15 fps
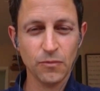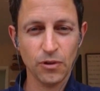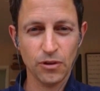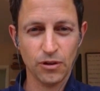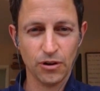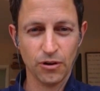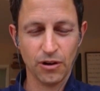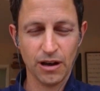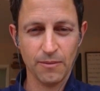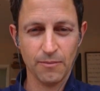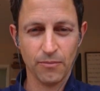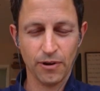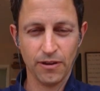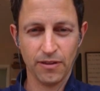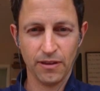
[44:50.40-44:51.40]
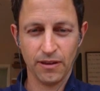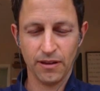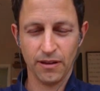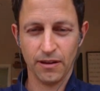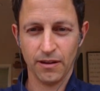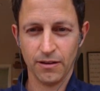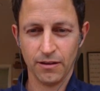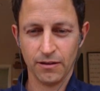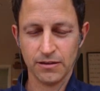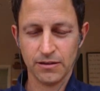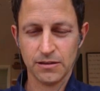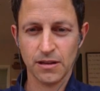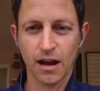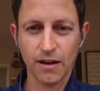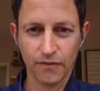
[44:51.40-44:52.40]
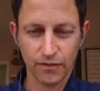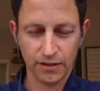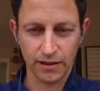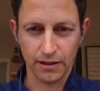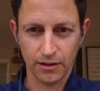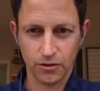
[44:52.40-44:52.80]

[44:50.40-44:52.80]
I am breathing softly.